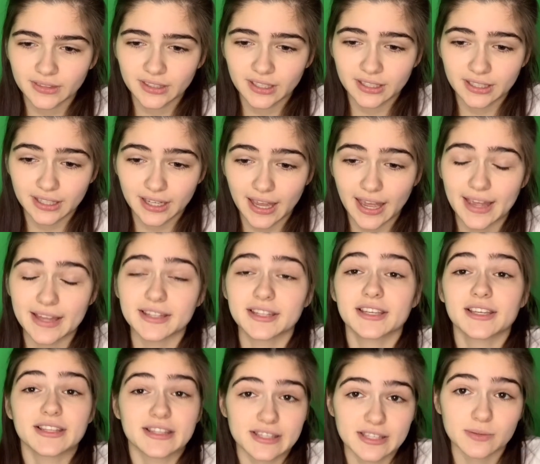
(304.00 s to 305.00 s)
uh, and
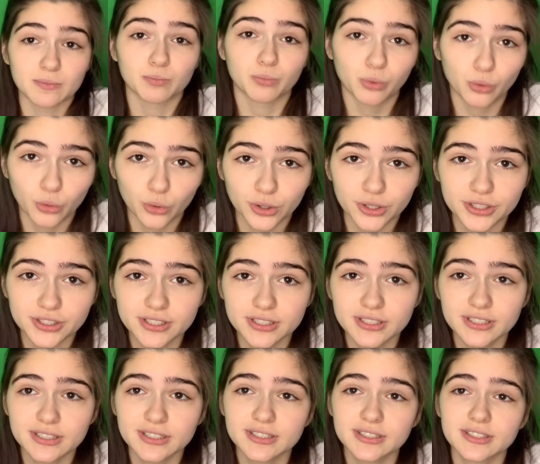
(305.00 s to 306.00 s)
it's
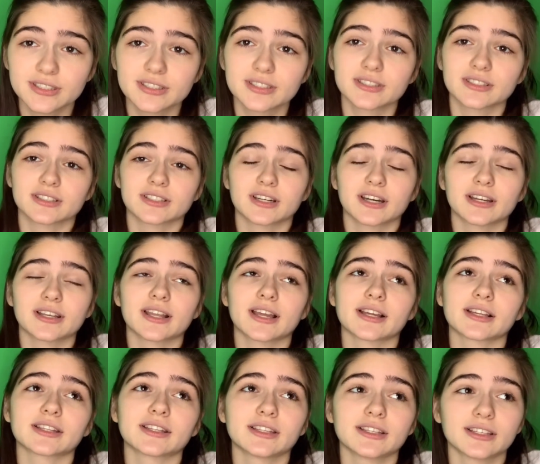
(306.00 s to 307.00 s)
important so
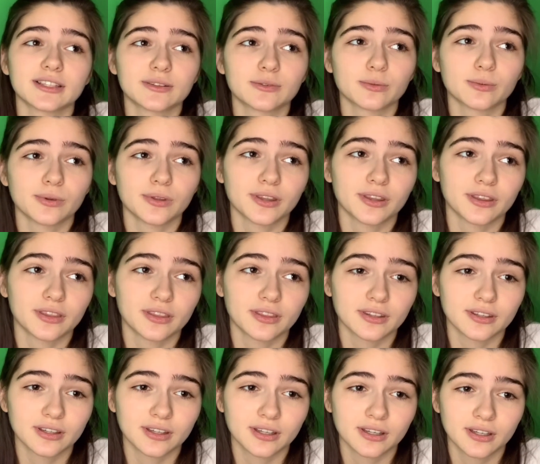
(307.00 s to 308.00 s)
connected with
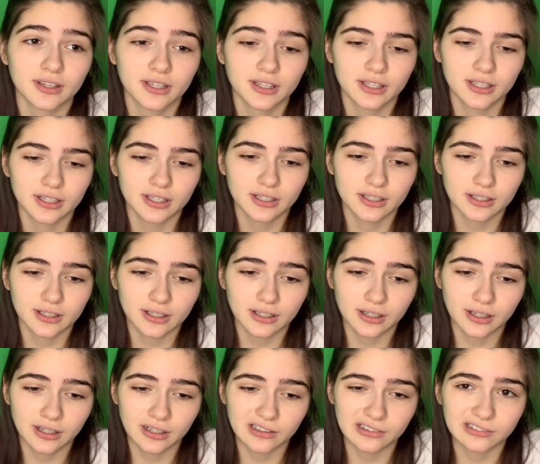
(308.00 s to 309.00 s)
uh,
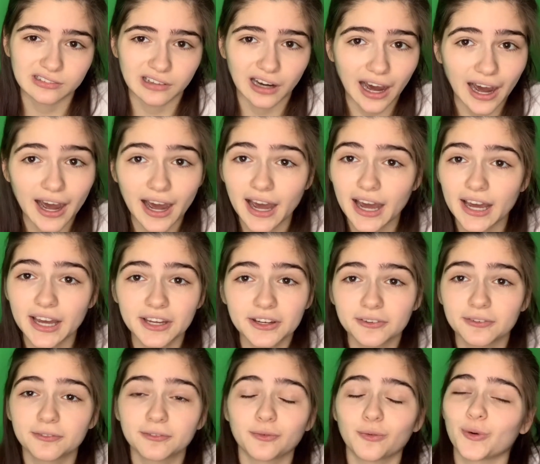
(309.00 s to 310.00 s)
life
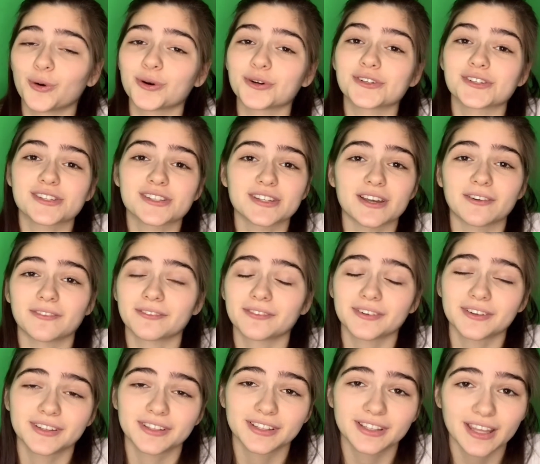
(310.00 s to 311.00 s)
or
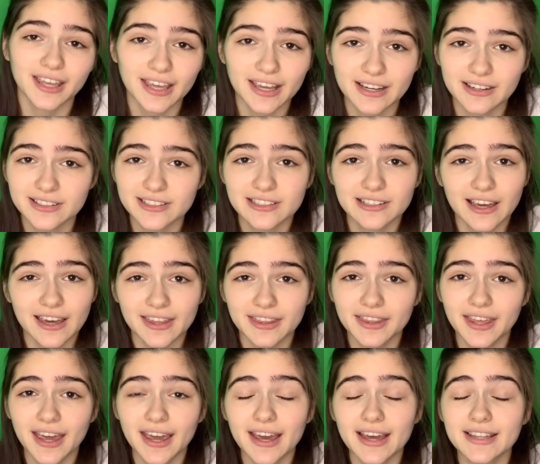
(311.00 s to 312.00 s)
something else like
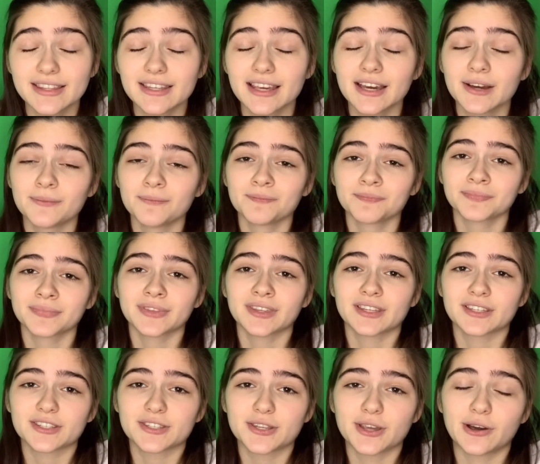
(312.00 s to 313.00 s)
that
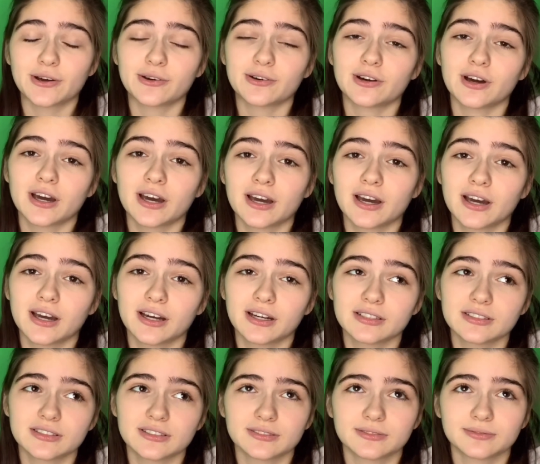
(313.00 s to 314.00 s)
so uh,